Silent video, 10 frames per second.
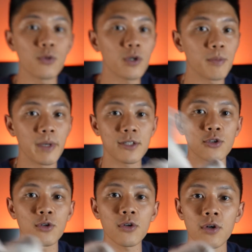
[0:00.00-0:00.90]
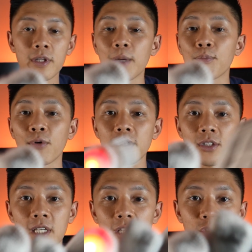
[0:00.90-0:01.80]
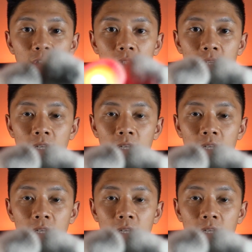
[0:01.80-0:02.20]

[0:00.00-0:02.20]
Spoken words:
want to make sure that presentation